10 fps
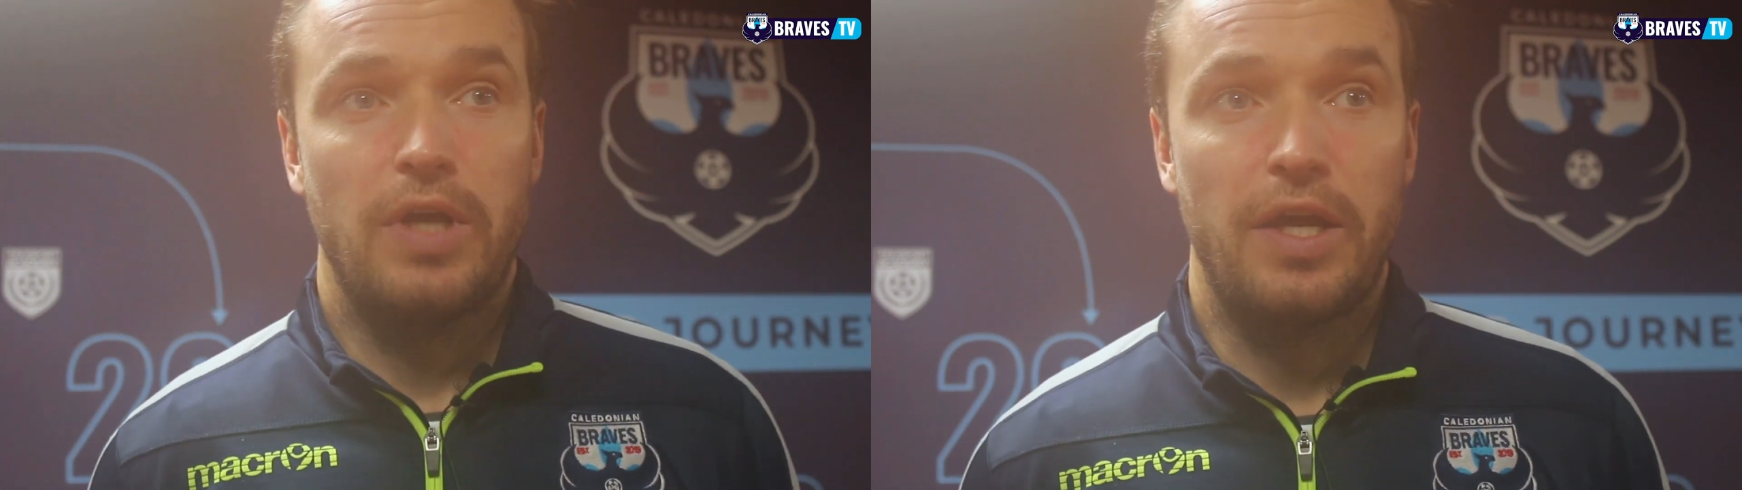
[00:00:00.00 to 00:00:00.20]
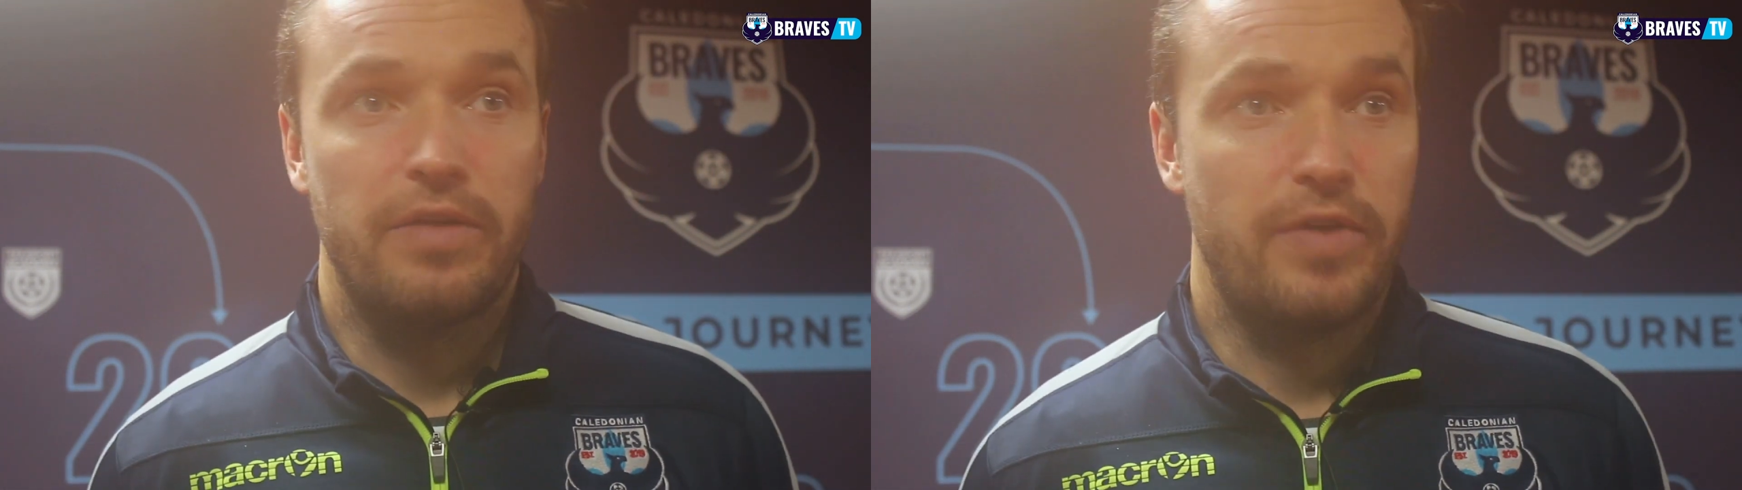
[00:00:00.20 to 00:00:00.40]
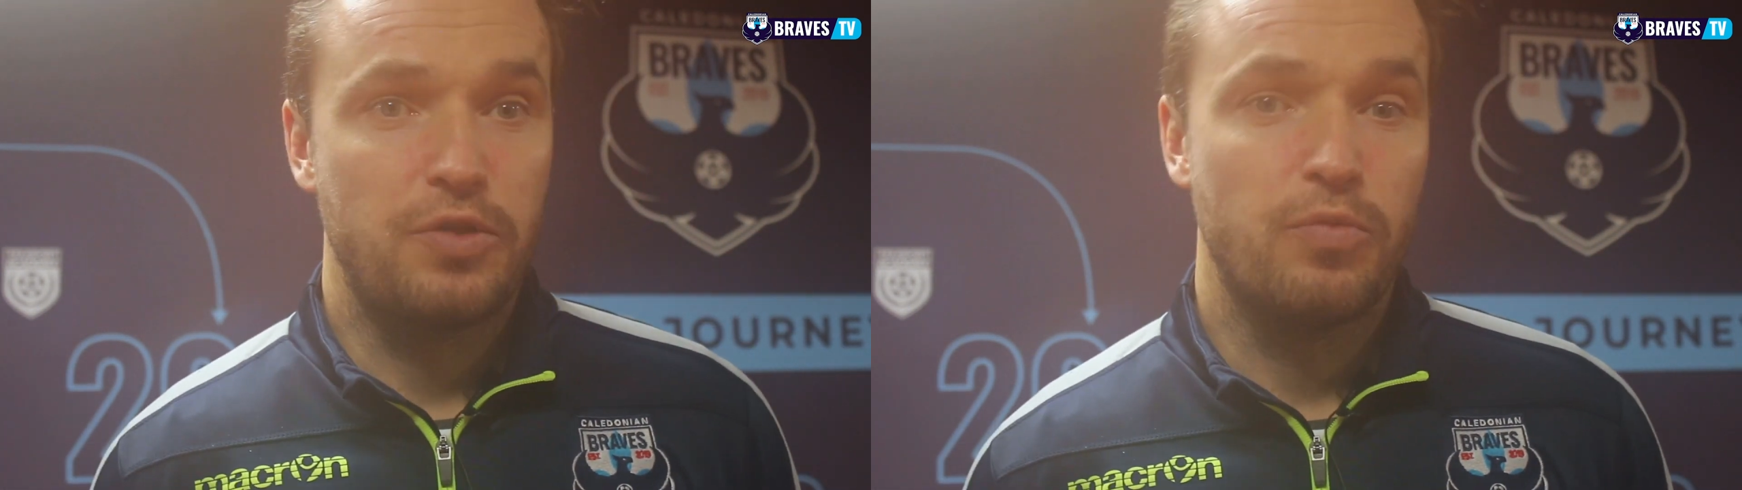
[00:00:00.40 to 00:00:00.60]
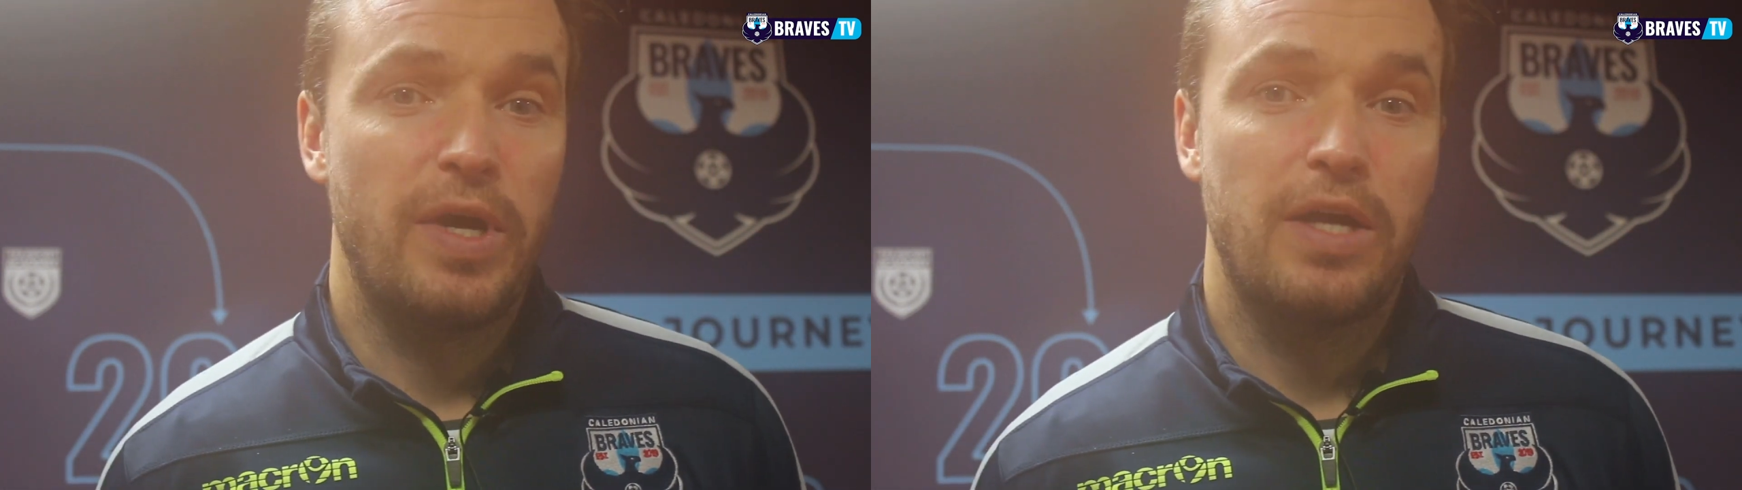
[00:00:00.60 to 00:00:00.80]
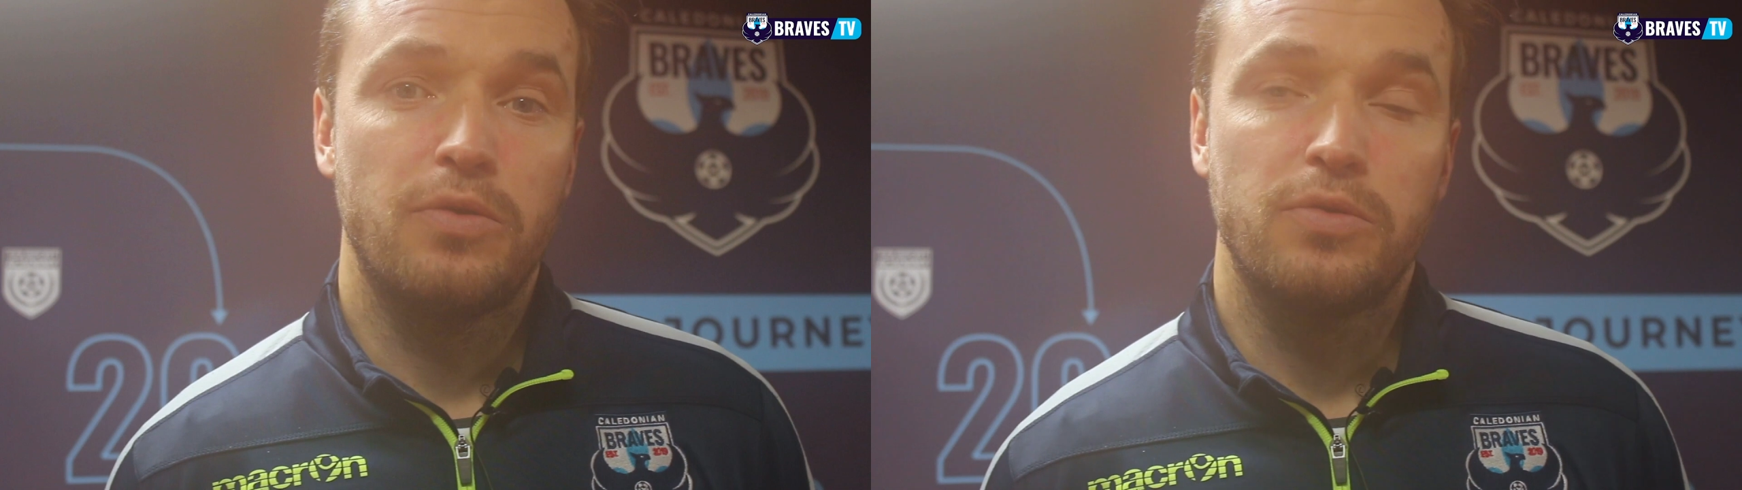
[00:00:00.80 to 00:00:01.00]
individual
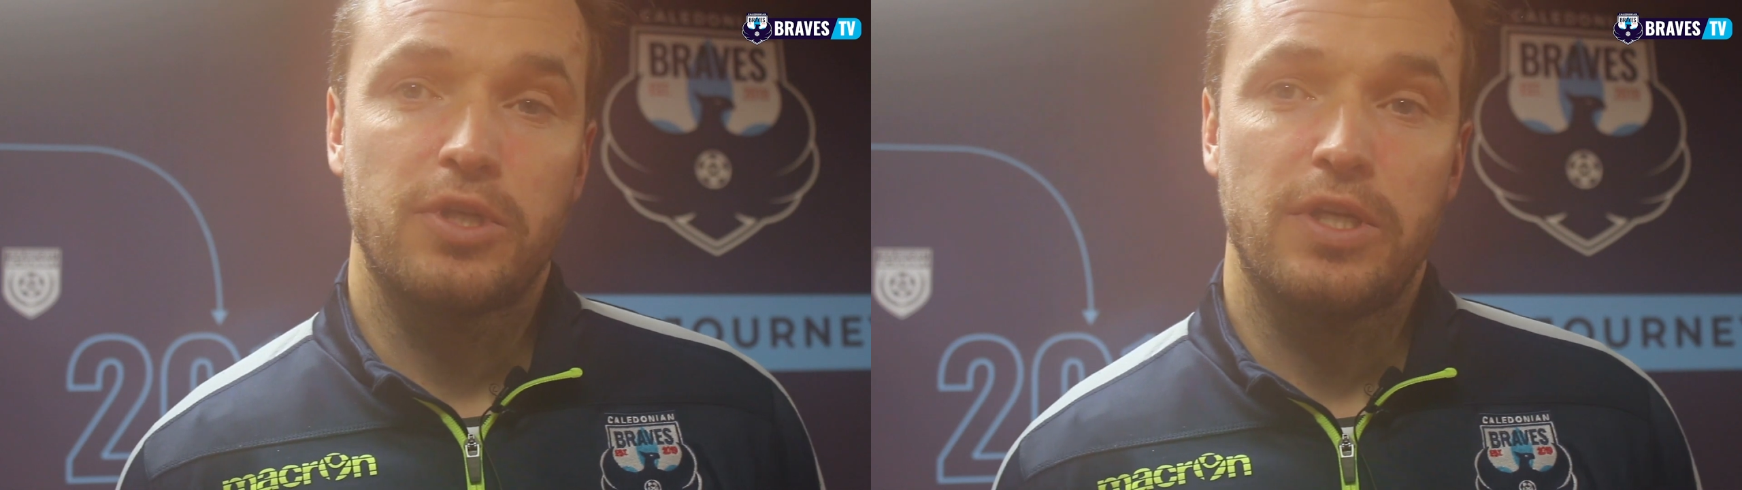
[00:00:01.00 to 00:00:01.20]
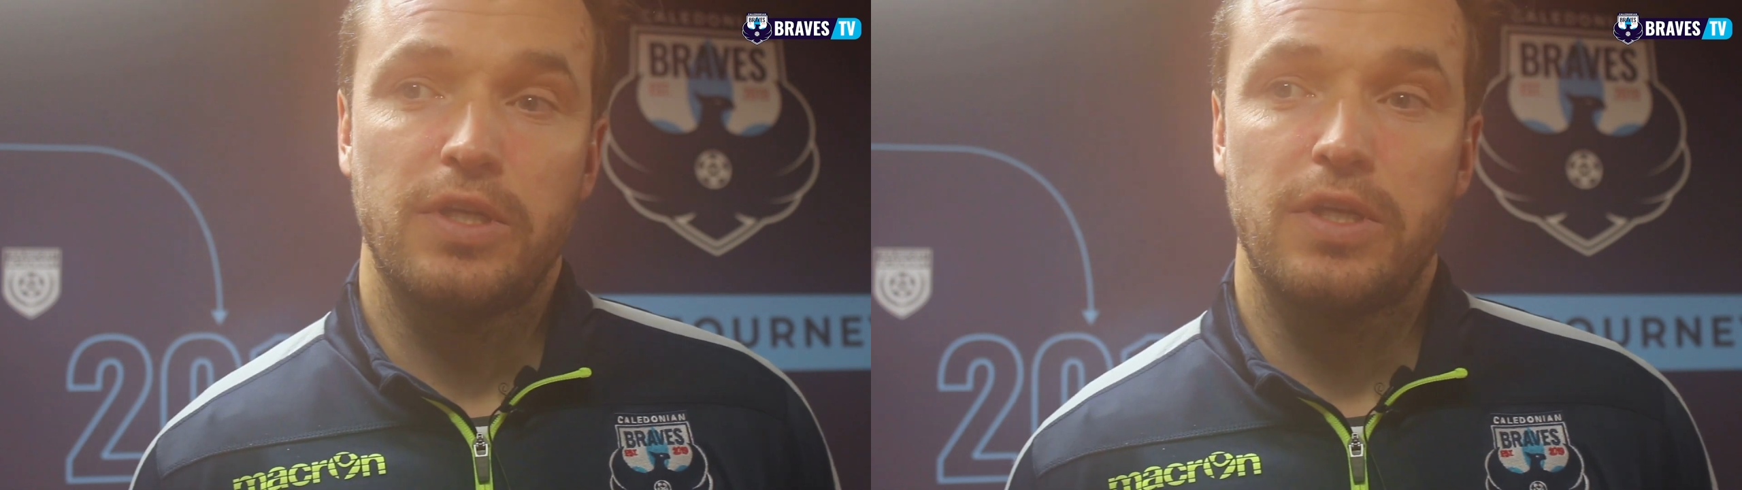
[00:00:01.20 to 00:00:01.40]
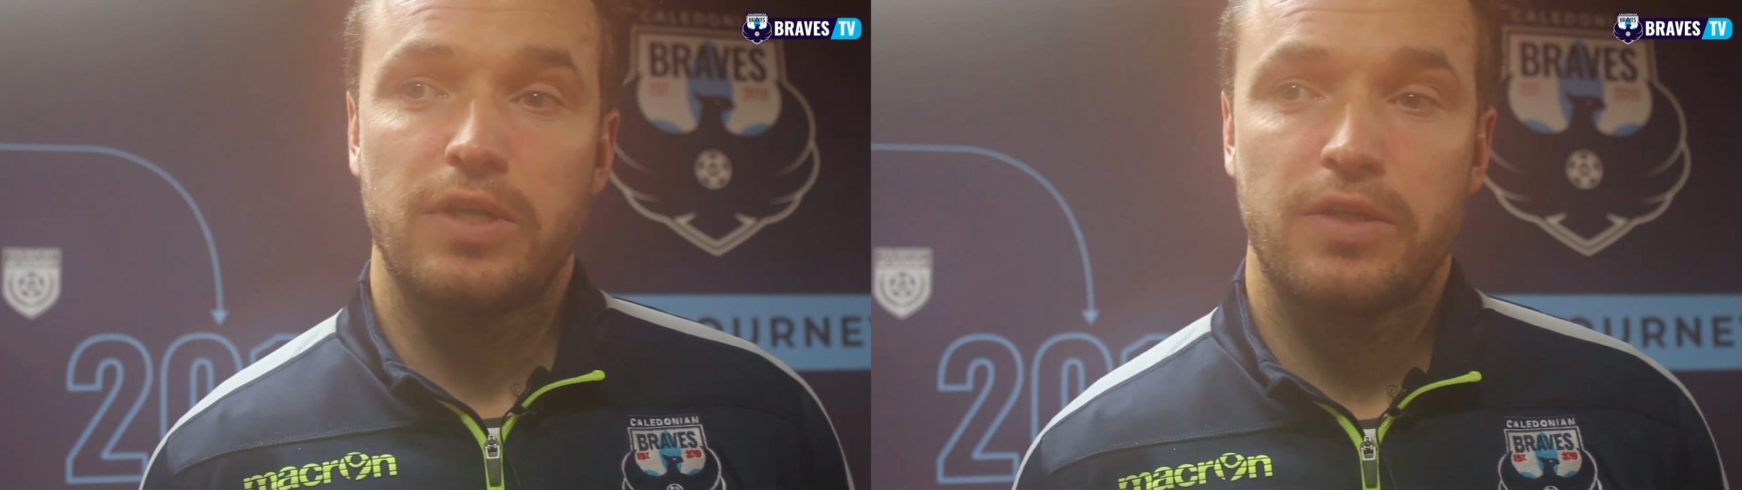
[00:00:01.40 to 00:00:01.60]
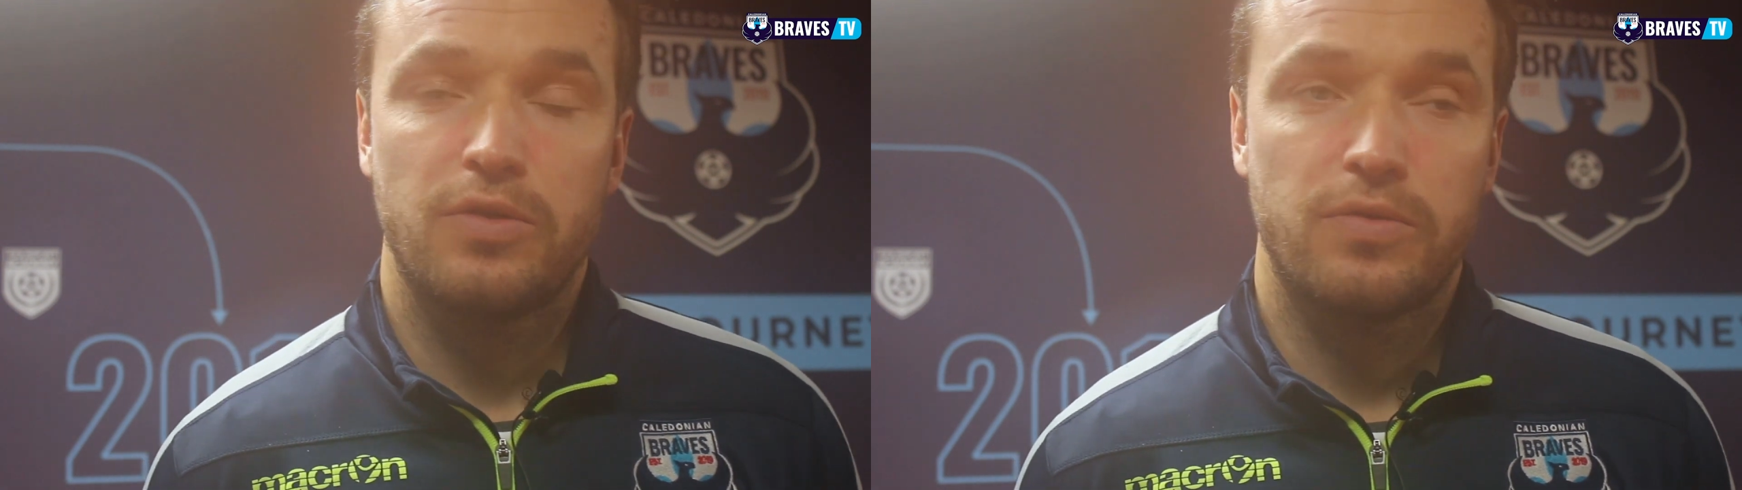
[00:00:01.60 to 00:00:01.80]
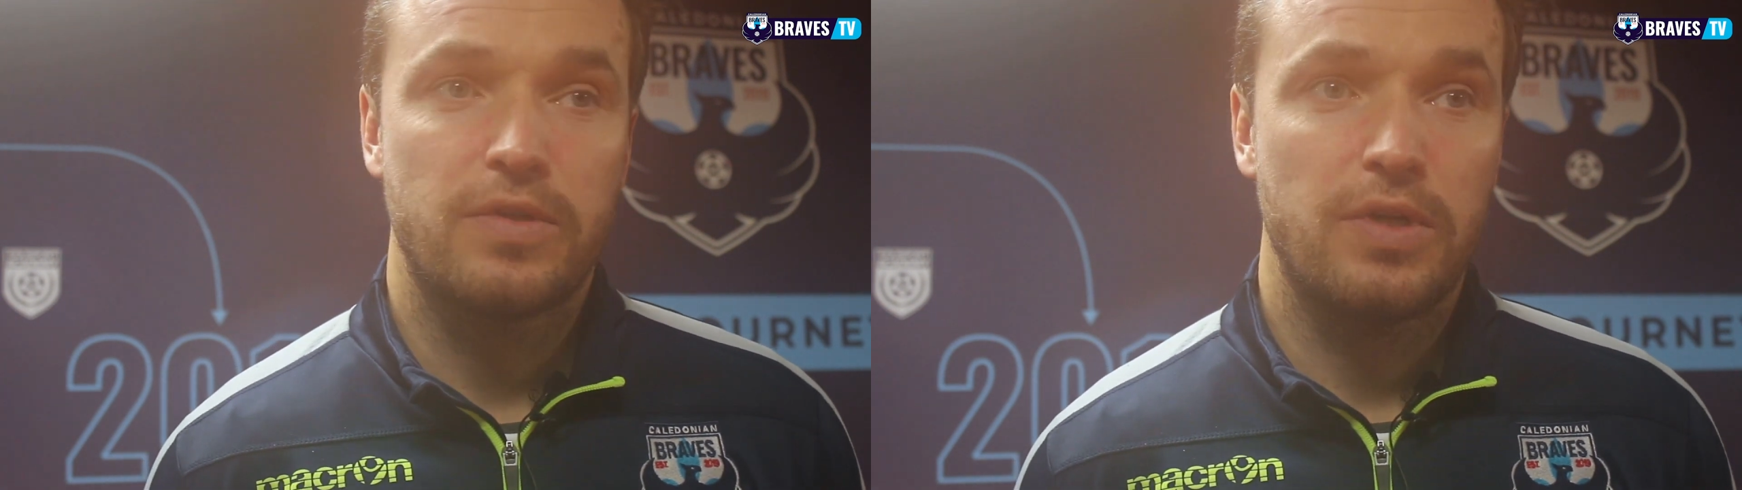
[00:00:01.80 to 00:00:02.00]
battles, and you
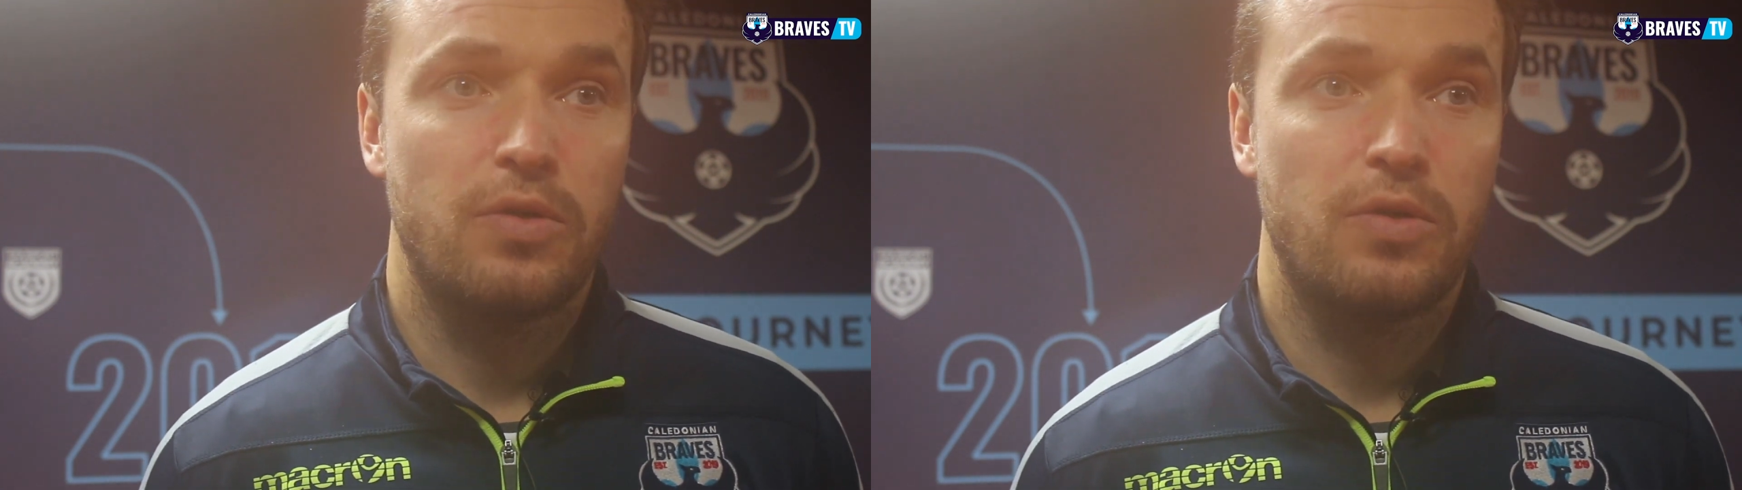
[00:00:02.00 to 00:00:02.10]
know